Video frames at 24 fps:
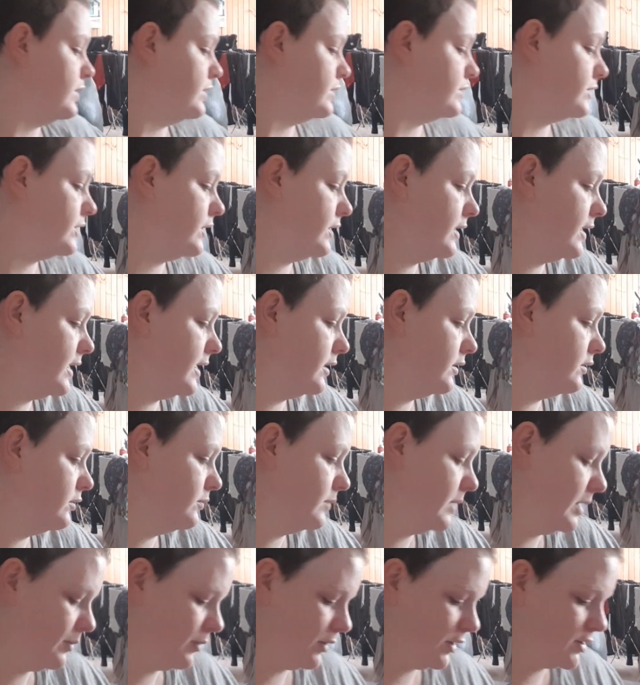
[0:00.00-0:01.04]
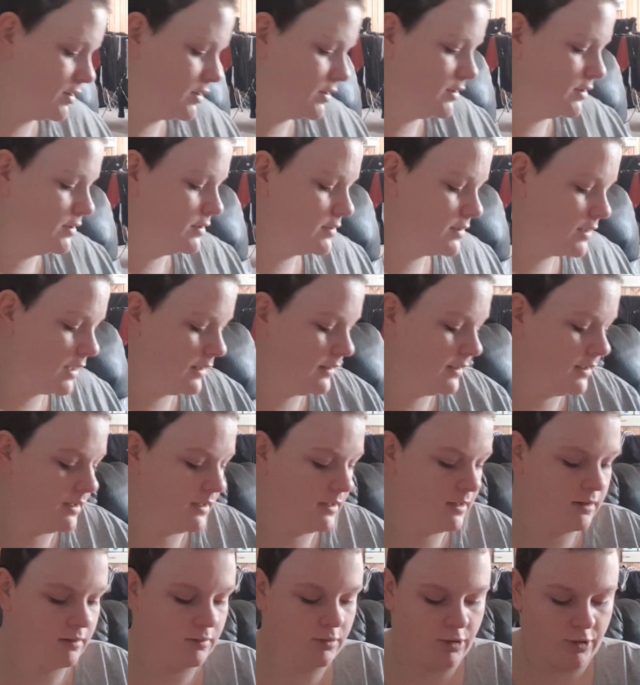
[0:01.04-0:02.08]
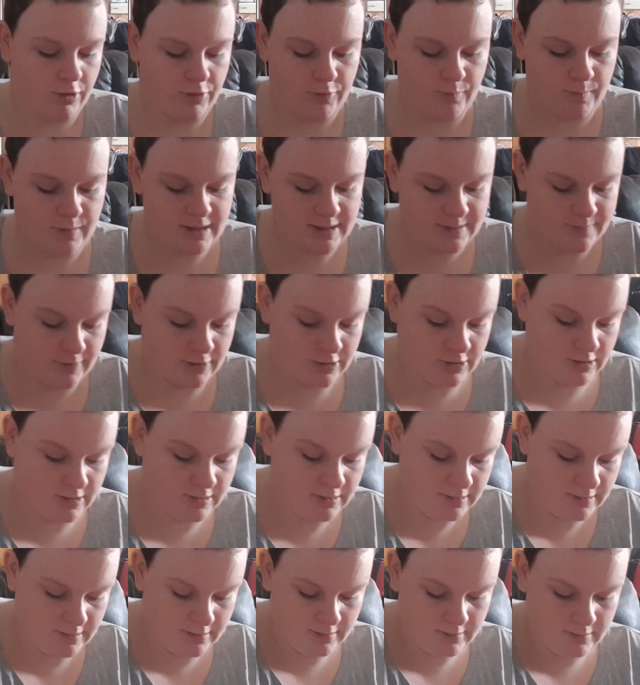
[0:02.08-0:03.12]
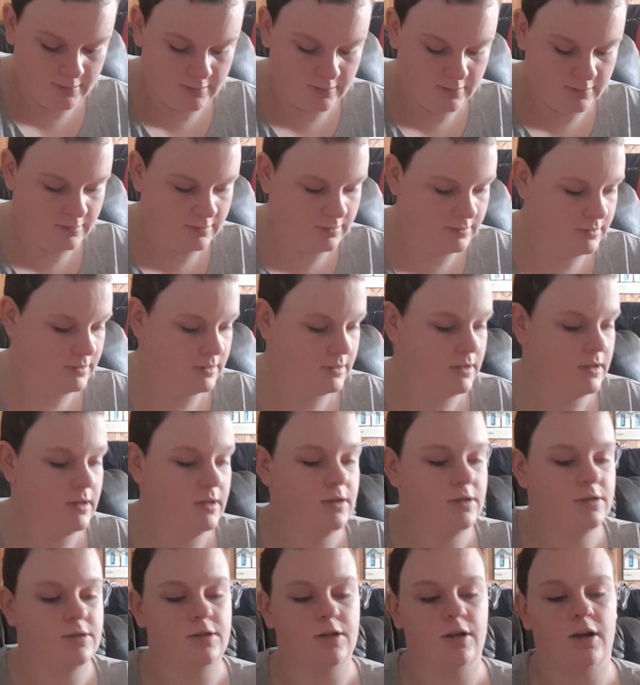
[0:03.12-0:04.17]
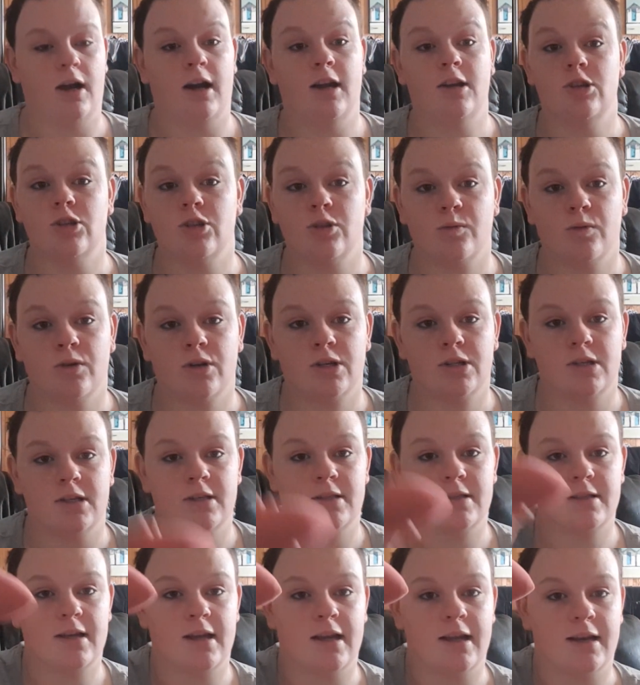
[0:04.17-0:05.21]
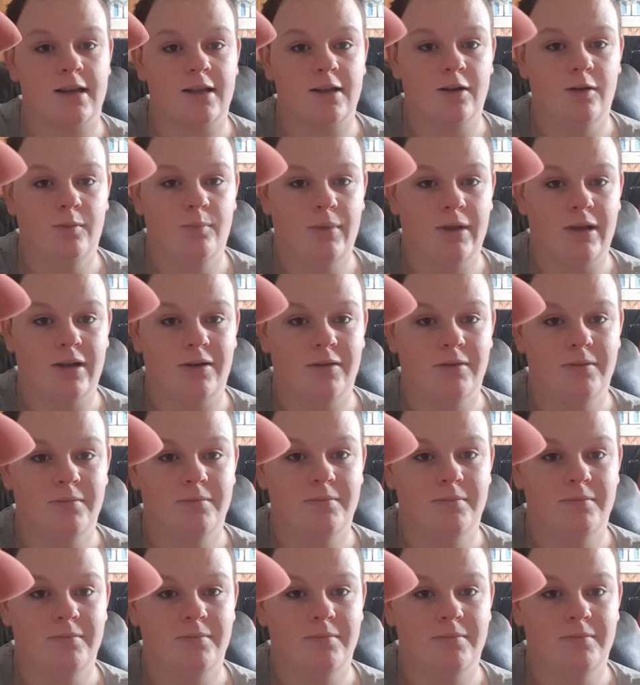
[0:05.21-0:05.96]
So they are all my brushes, and then I'll go through my sponges. So I just washed this and it got bigger.